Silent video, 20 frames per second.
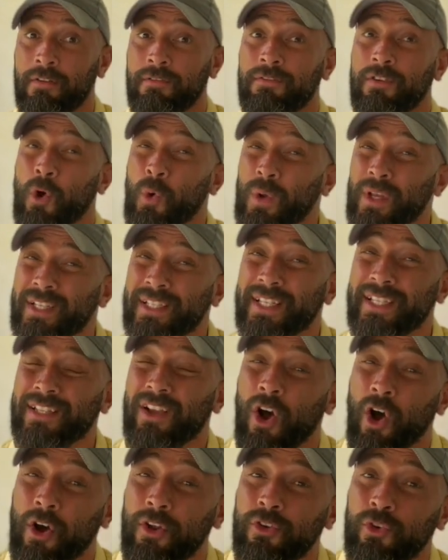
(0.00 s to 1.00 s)
focuses
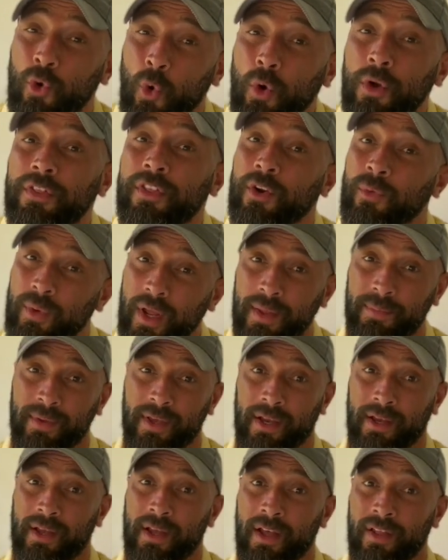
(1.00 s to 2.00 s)
on North
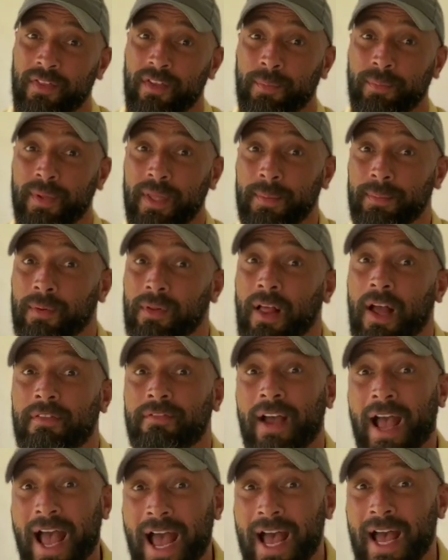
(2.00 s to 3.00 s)
Arabia, the people of
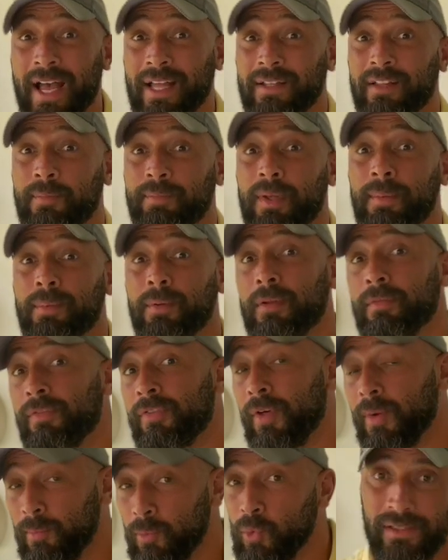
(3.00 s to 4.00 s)
Ad, the people of
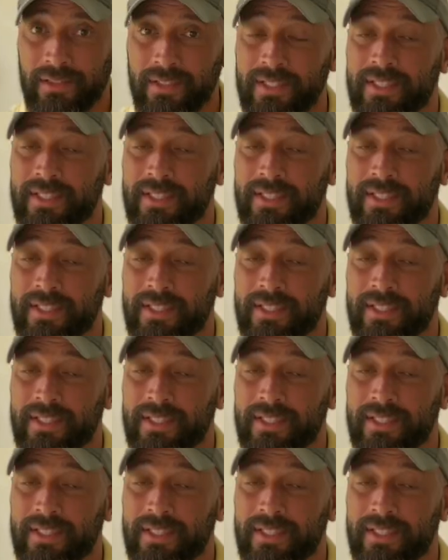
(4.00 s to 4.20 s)
Thamud.